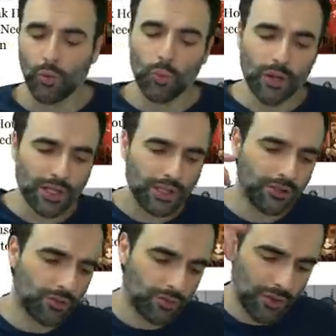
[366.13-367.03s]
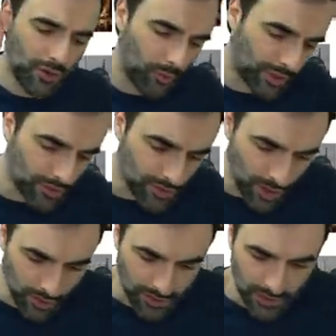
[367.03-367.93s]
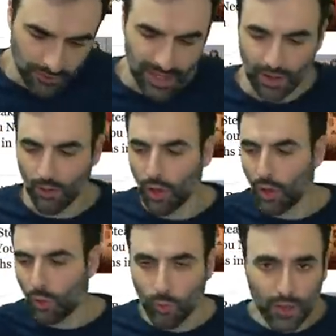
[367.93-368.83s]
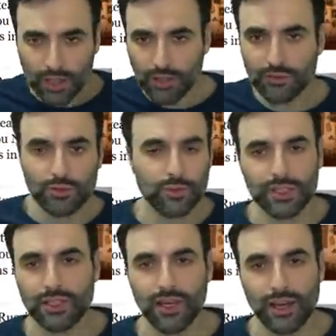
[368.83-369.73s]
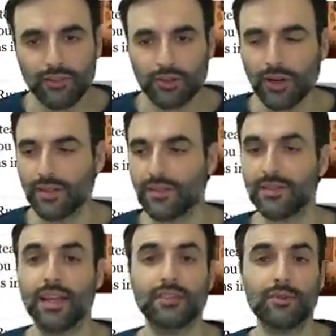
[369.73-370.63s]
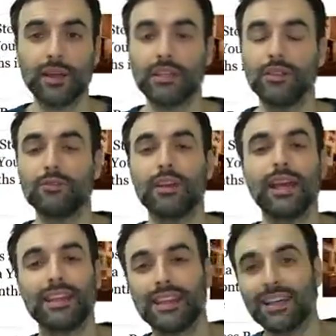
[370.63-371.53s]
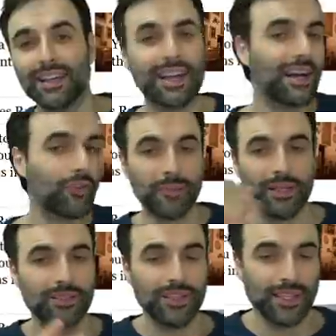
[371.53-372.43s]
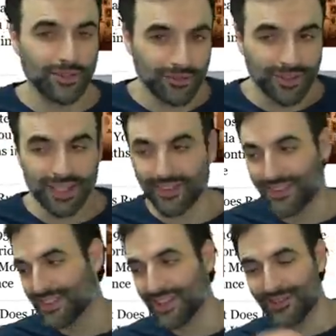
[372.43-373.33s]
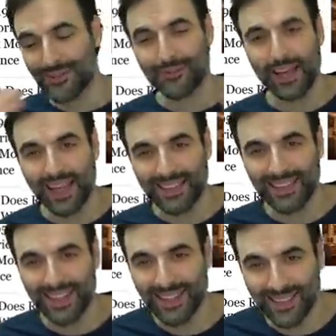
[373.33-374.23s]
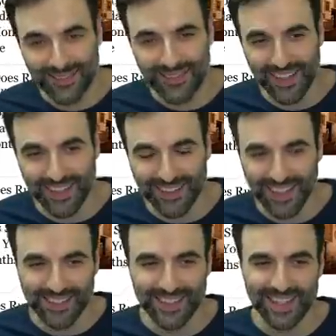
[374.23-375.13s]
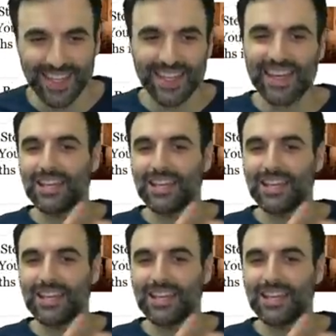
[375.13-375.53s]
What do you do though when your stocks come down? What do you do when you have a crisis? That's right, you get the government to intervene, or the central bank to intervene. Take a look.